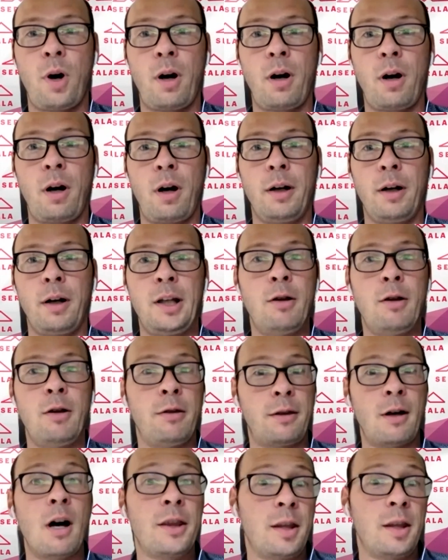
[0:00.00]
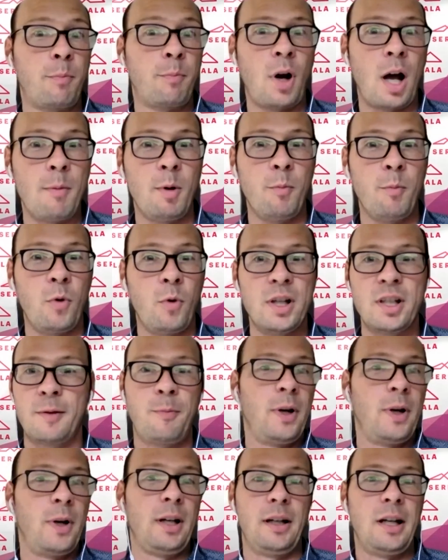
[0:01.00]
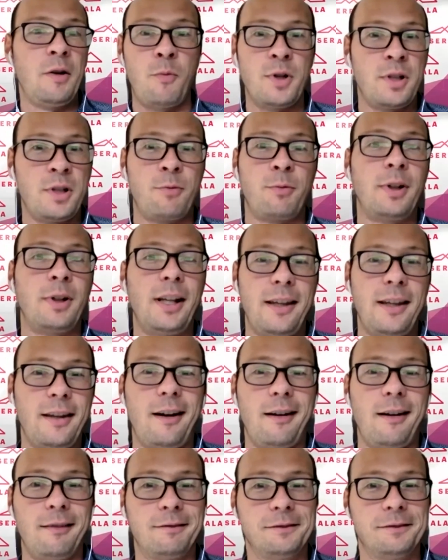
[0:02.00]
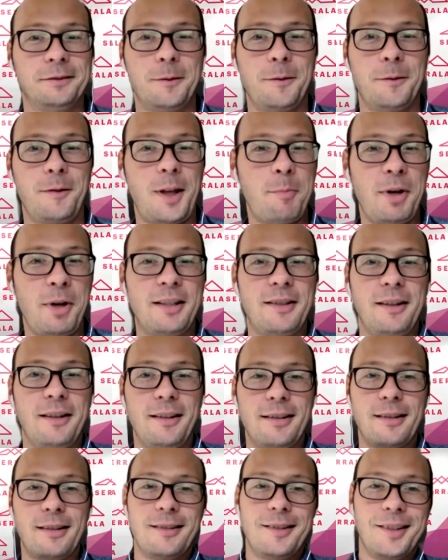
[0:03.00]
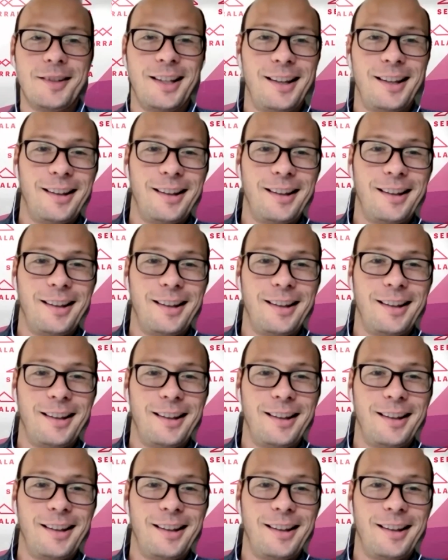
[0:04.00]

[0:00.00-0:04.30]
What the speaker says: where you thought the problem was, but it wasn't really there. That makes sense.